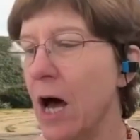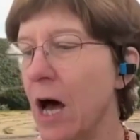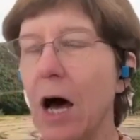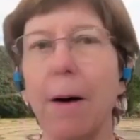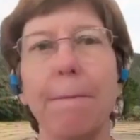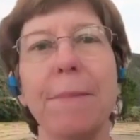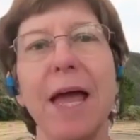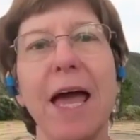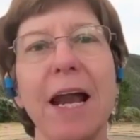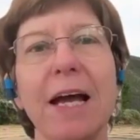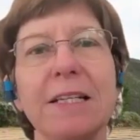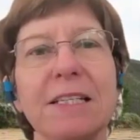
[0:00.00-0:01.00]
And
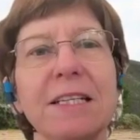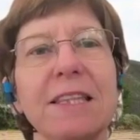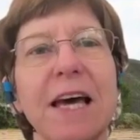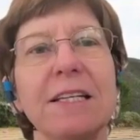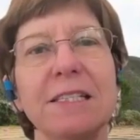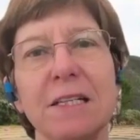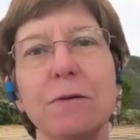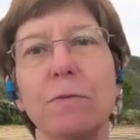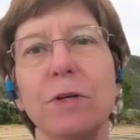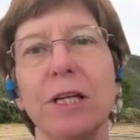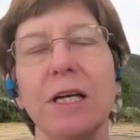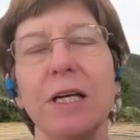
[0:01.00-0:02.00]
that didn't
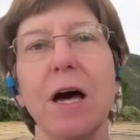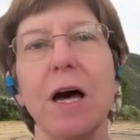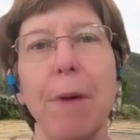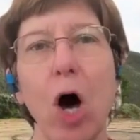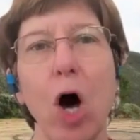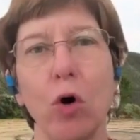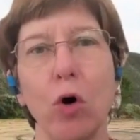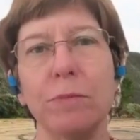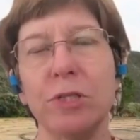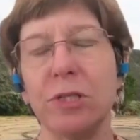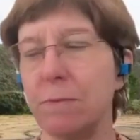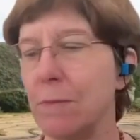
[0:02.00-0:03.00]
really come
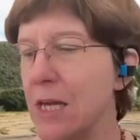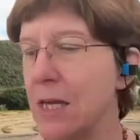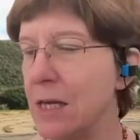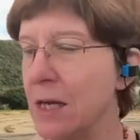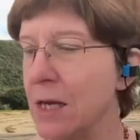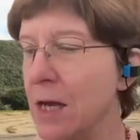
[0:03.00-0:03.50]
home to me